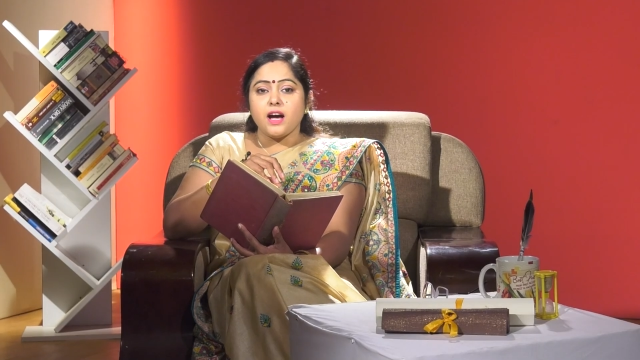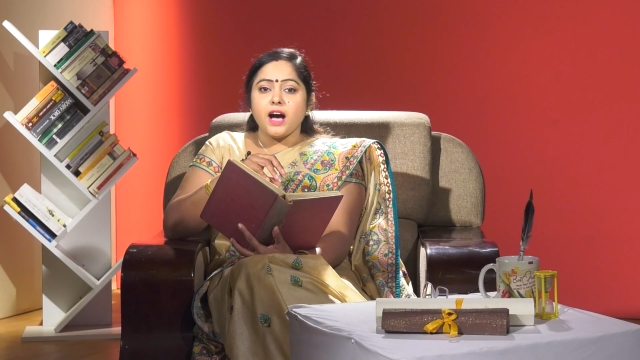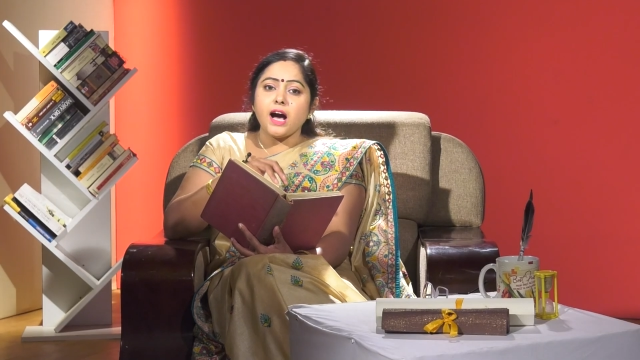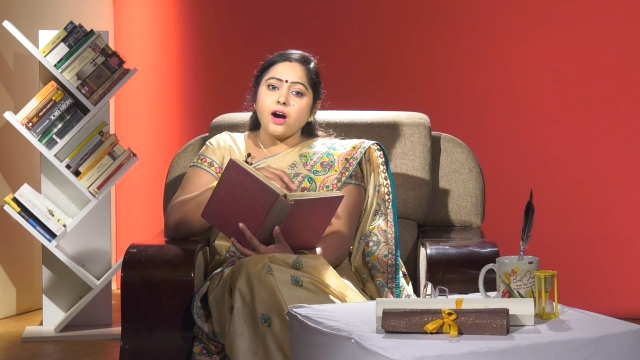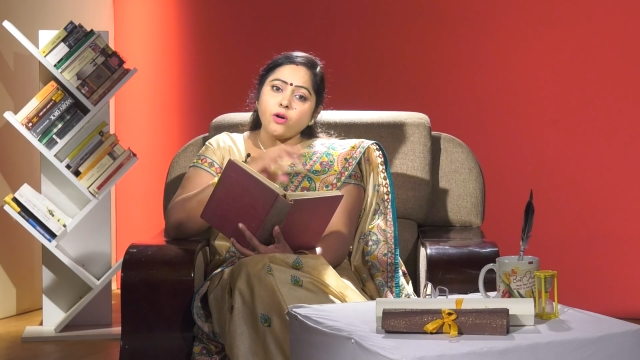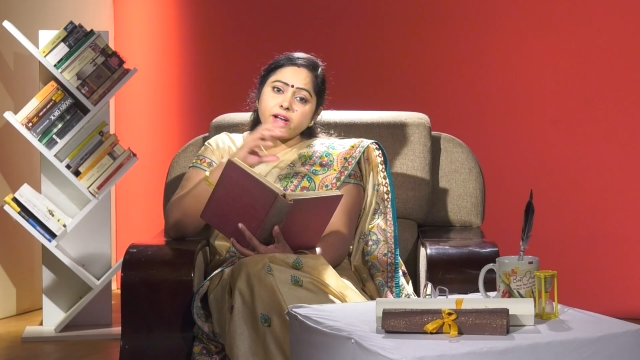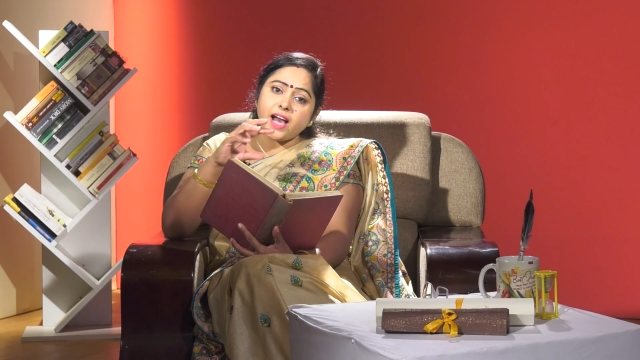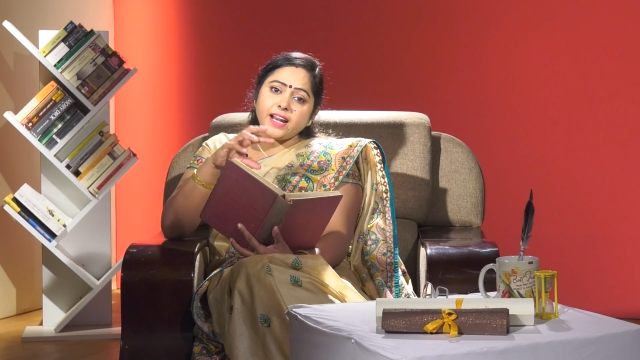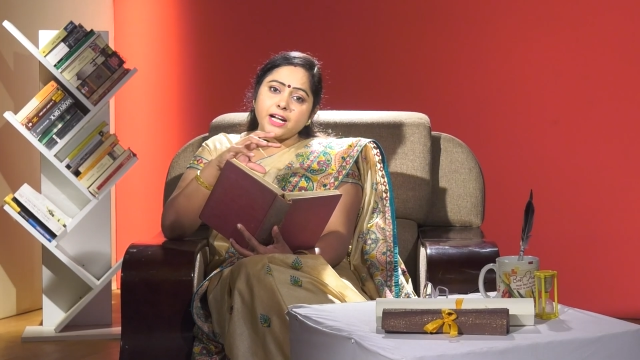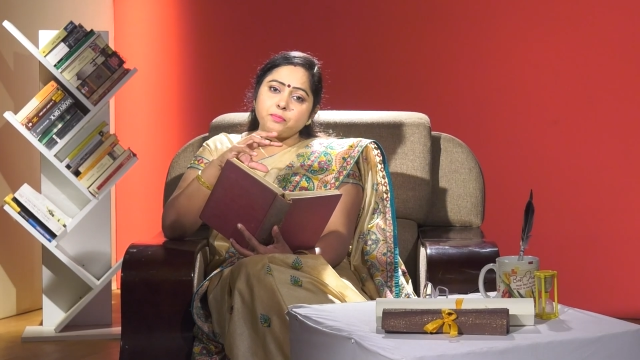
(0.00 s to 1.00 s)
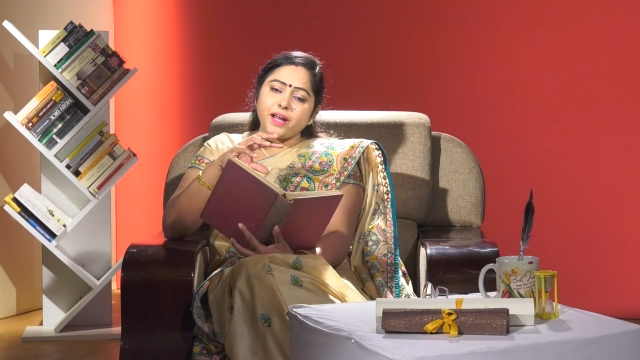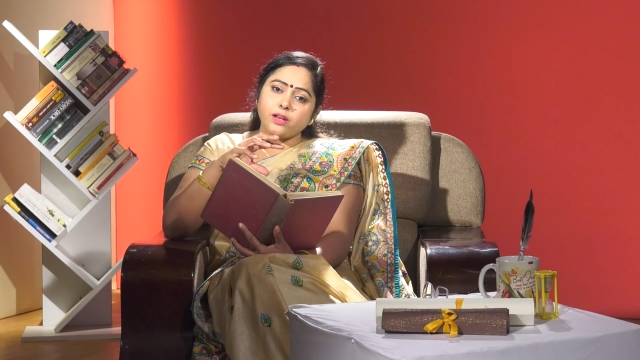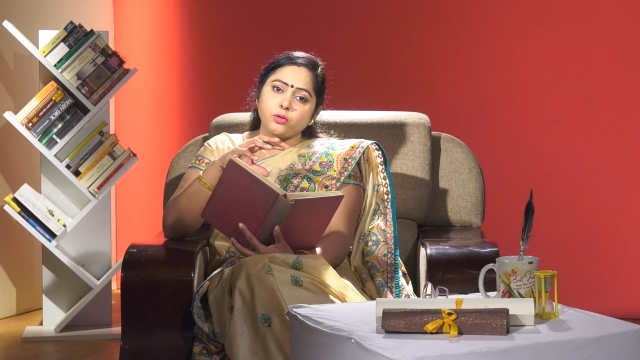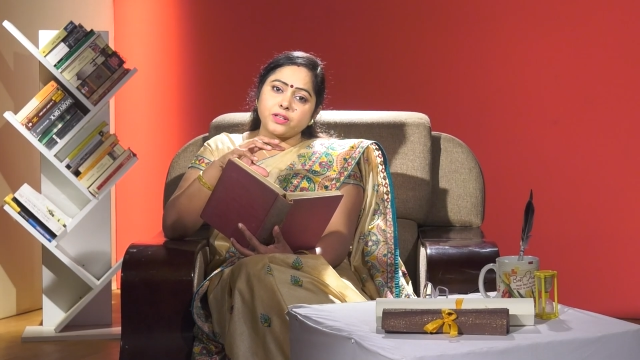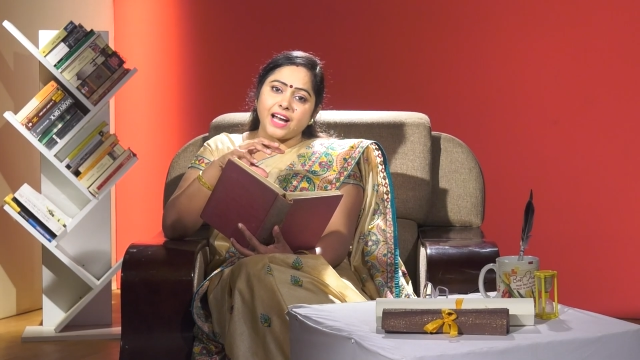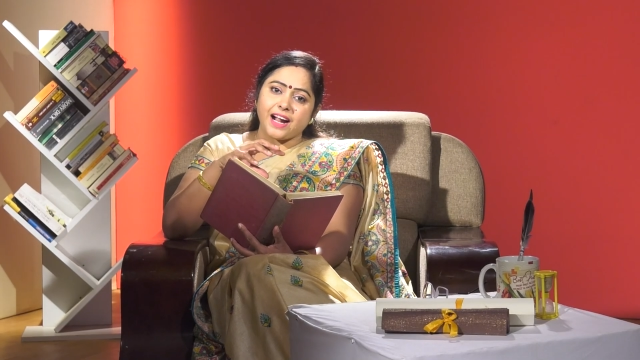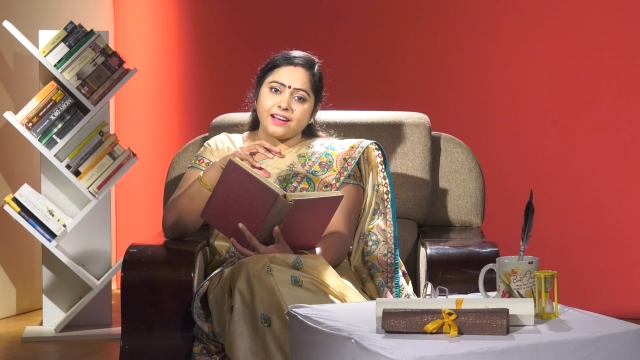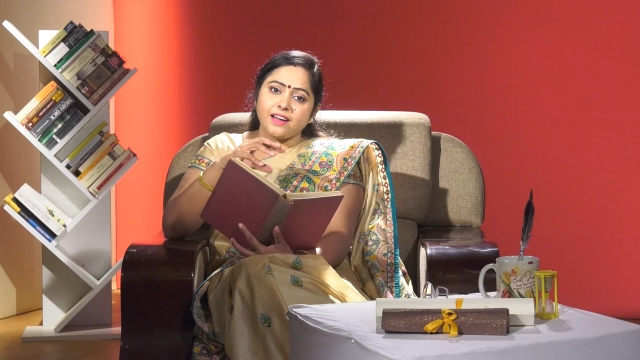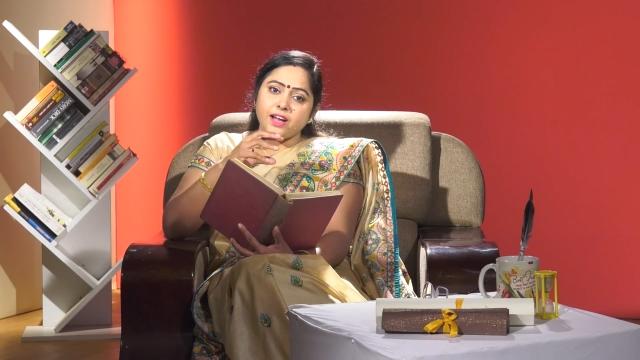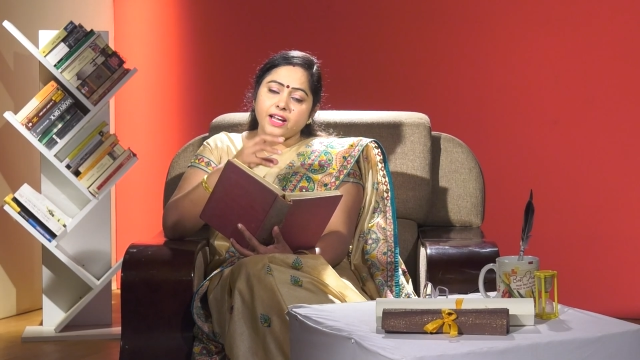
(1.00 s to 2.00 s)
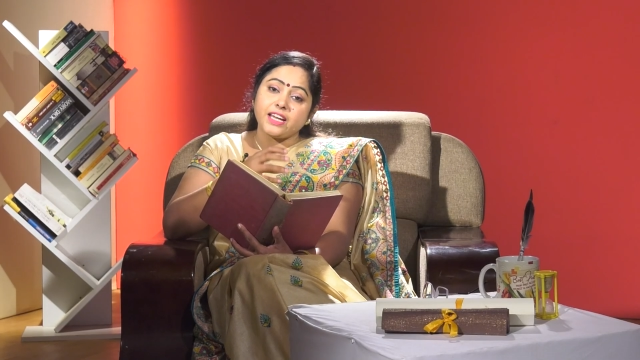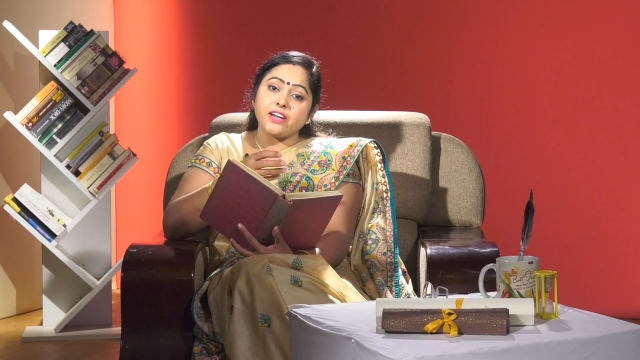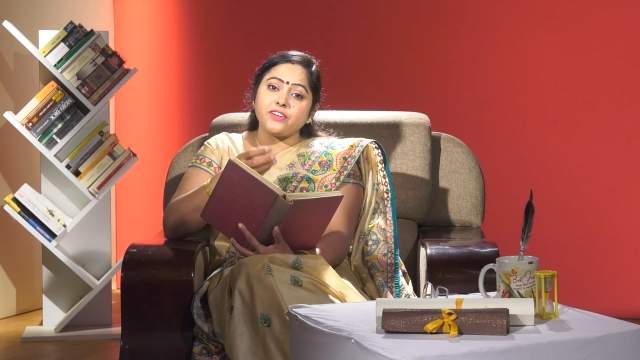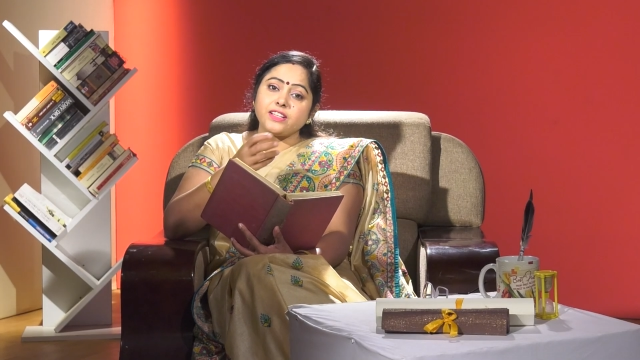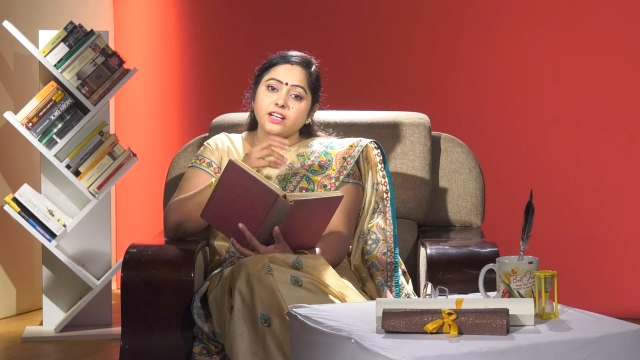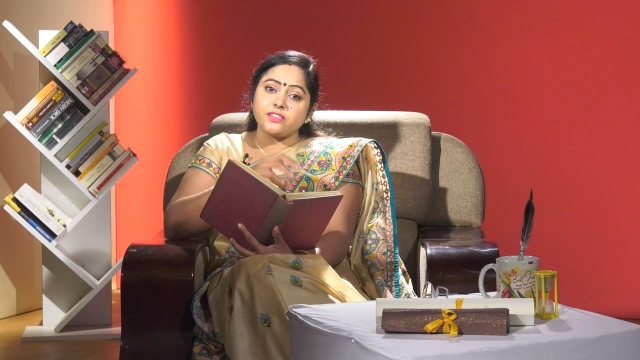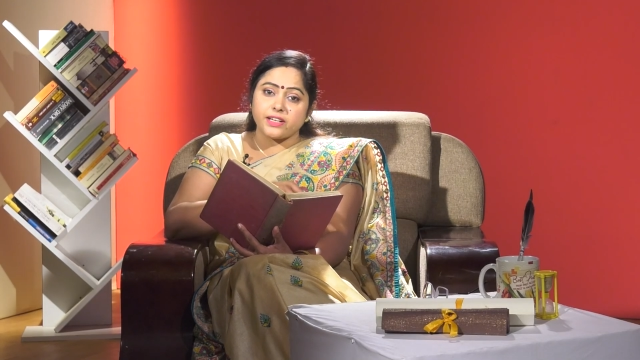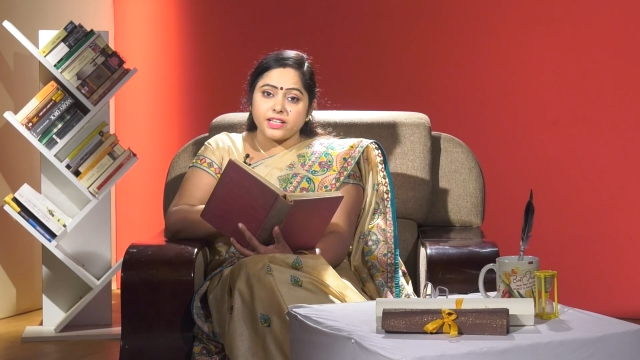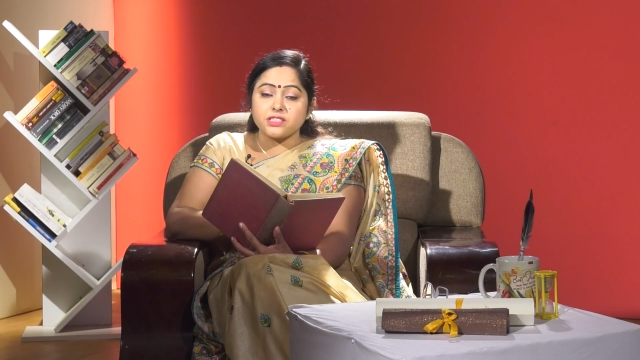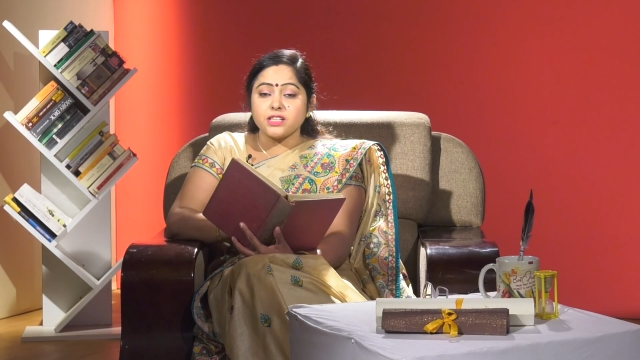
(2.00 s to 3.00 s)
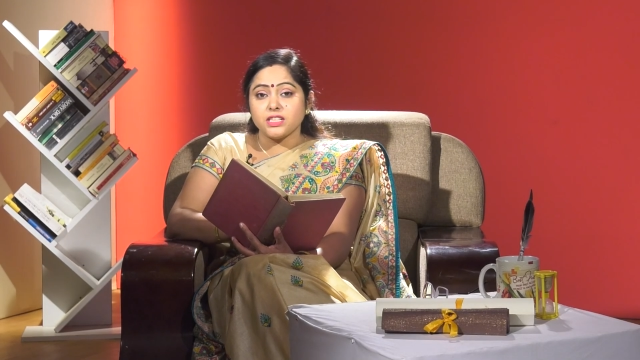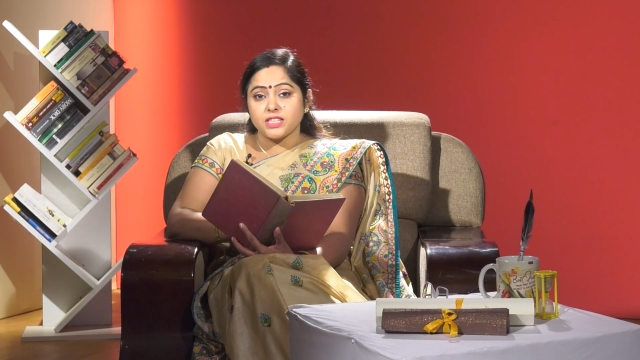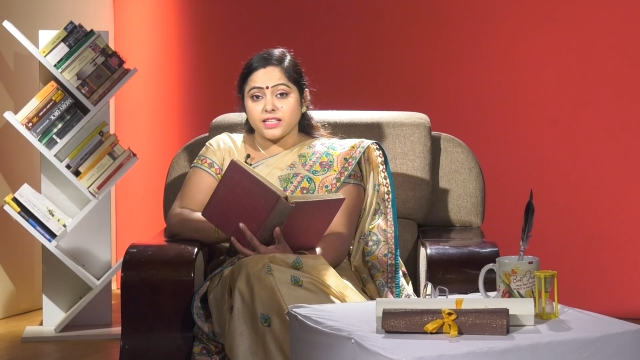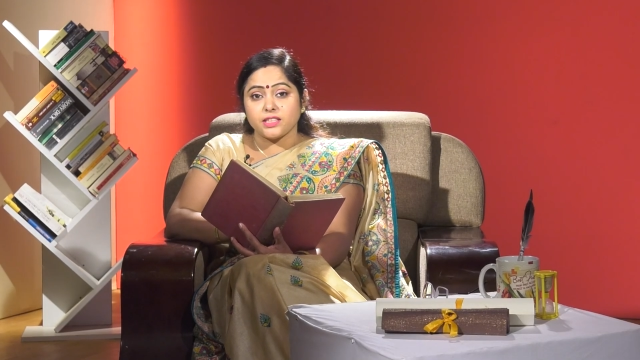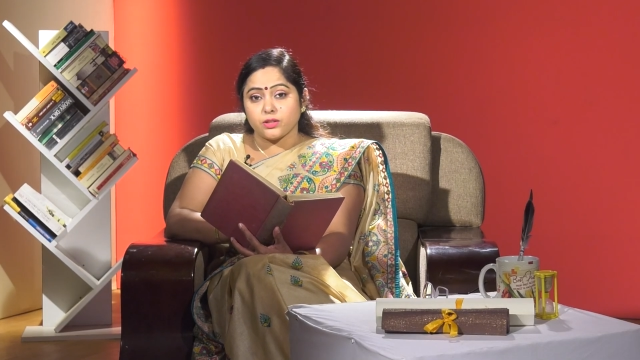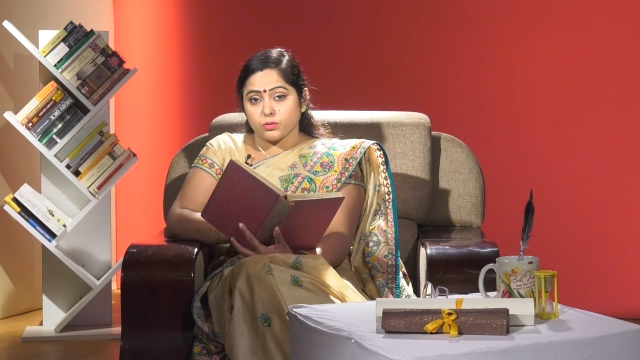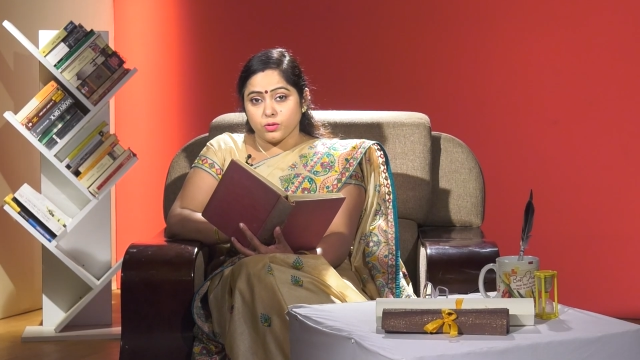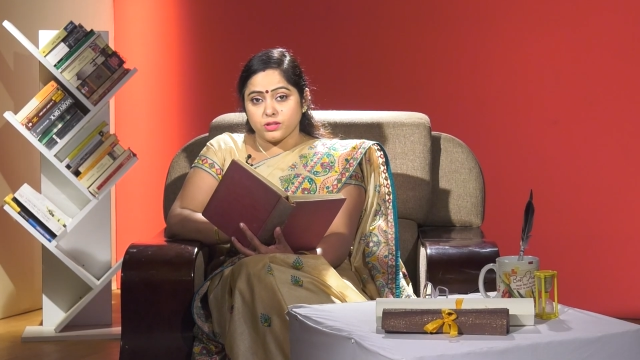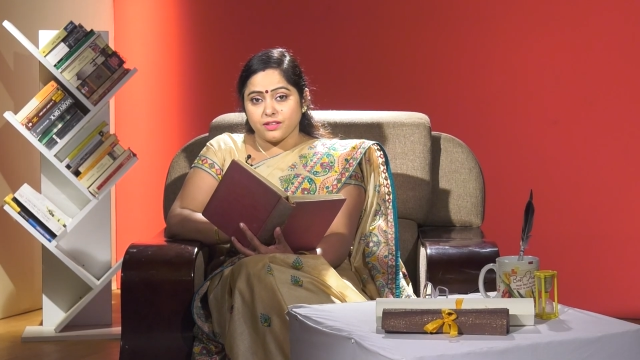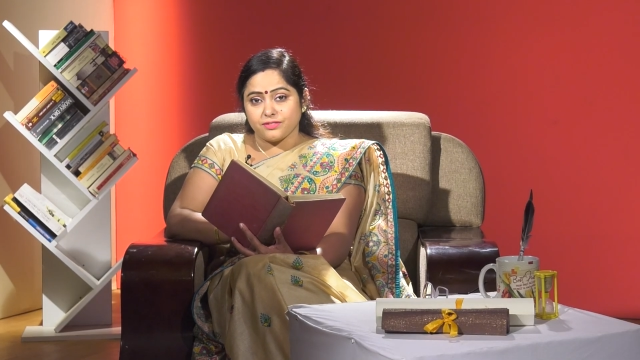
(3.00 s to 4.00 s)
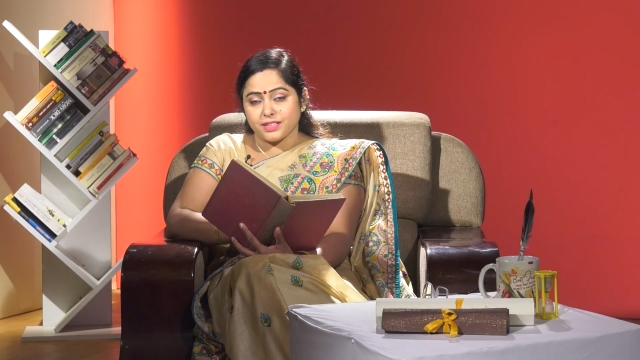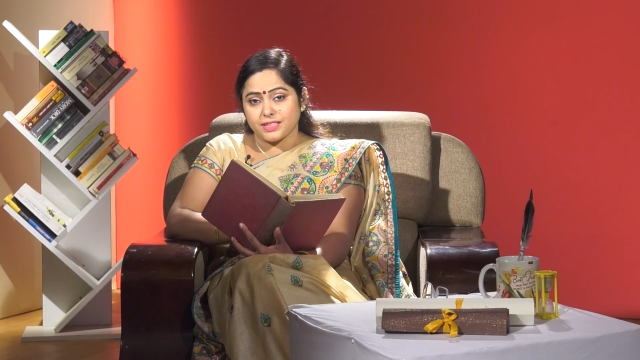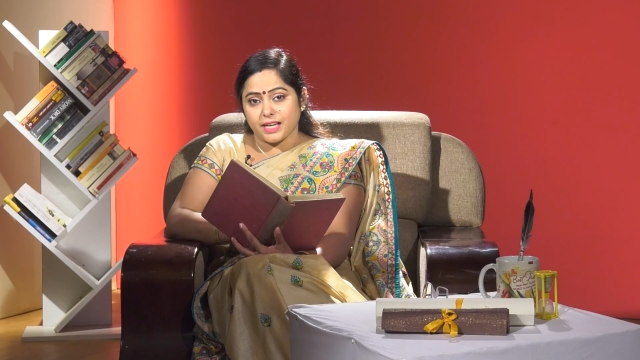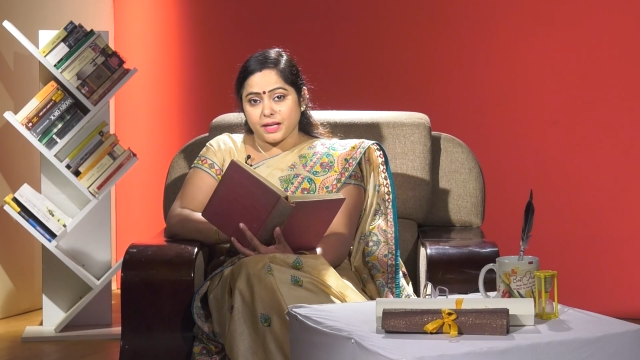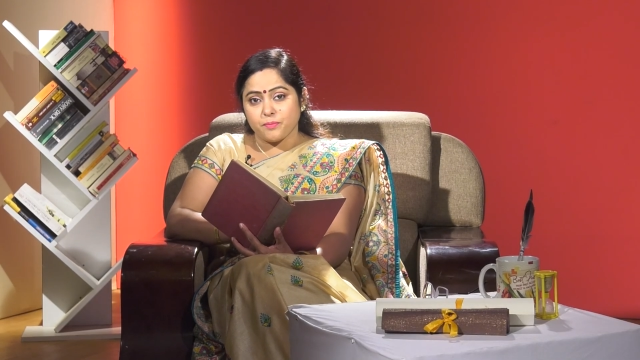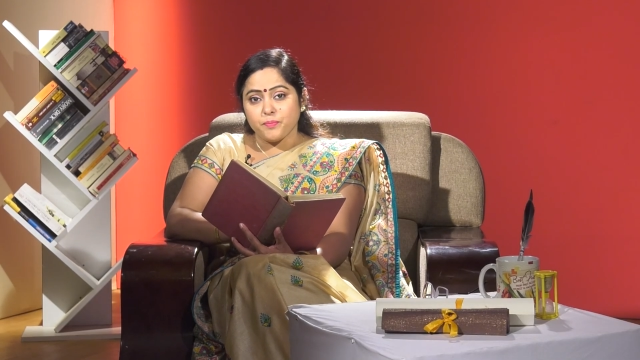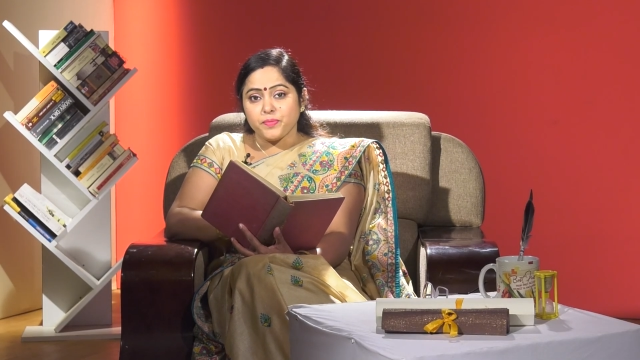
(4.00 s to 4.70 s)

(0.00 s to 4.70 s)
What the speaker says: how can it be looked at given the traditional gender roles of the time?